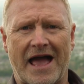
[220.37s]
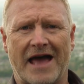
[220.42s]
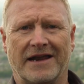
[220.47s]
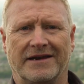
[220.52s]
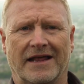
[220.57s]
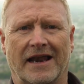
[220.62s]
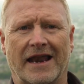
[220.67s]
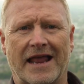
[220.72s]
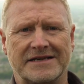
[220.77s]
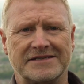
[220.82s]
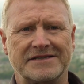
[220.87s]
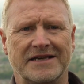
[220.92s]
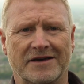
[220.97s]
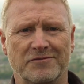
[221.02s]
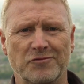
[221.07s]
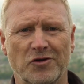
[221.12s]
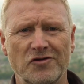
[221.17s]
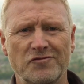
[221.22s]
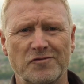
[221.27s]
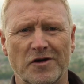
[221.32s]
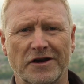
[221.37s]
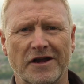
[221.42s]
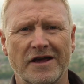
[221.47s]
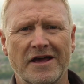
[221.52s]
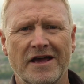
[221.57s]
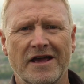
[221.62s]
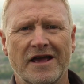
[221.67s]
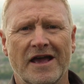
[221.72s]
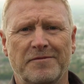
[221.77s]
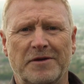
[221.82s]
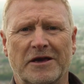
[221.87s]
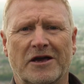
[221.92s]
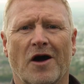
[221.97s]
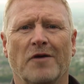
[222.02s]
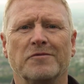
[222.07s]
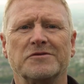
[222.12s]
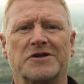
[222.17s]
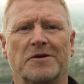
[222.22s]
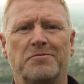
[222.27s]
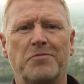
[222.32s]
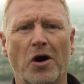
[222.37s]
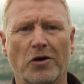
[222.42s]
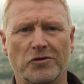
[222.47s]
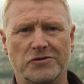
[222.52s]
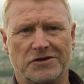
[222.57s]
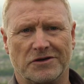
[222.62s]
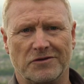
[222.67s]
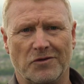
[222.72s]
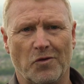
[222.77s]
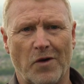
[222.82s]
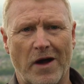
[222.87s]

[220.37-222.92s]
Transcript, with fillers: and elastic movement, it becomes a potent